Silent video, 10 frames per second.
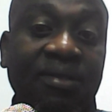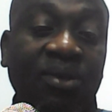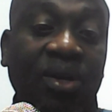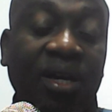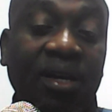
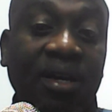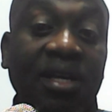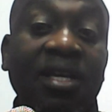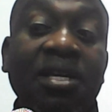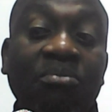Okay?
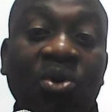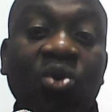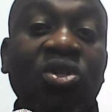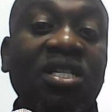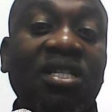He
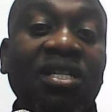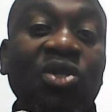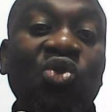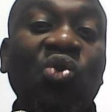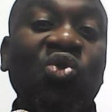brought it
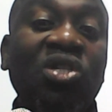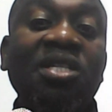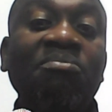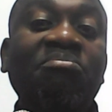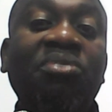so
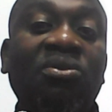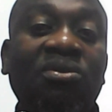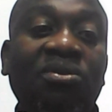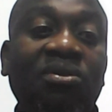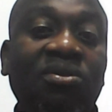simple
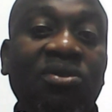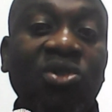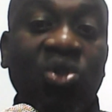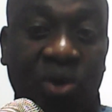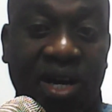
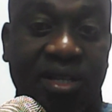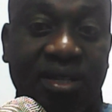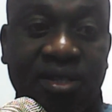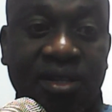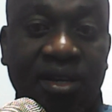to
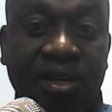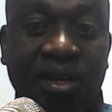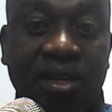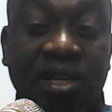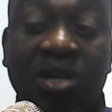us.
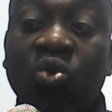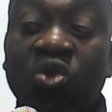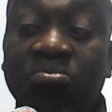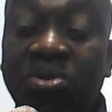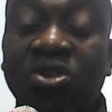He
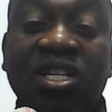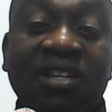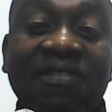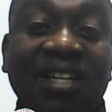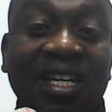was born
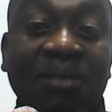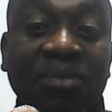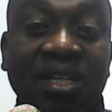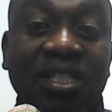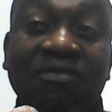even in a
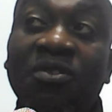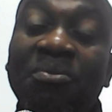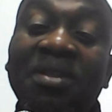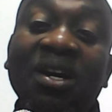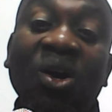manger.
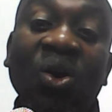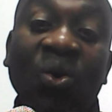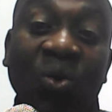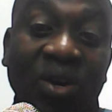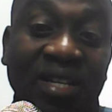From the
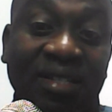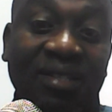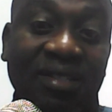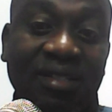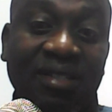
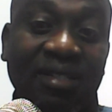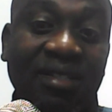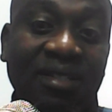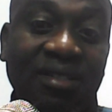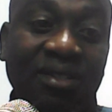glories,
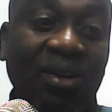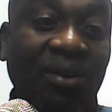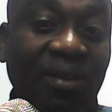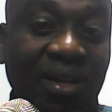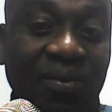
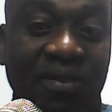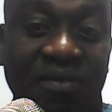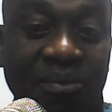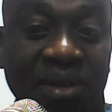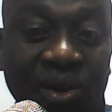all the way
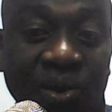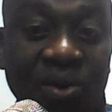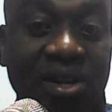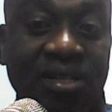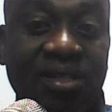from the
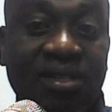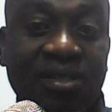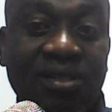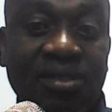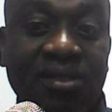glories,
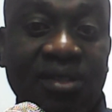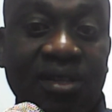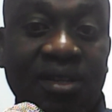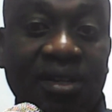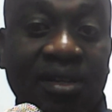
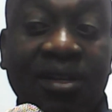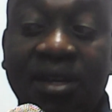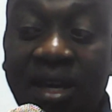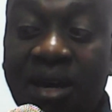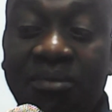
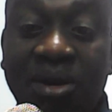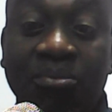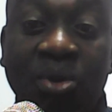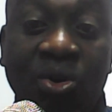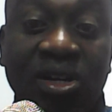came
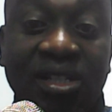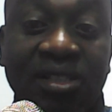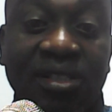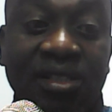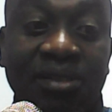and
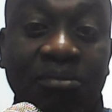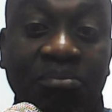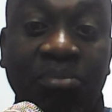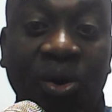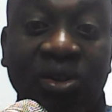
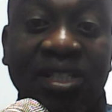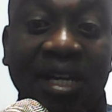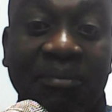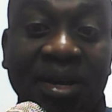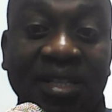born in
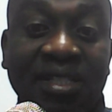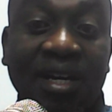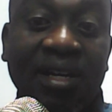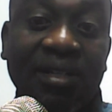a manger.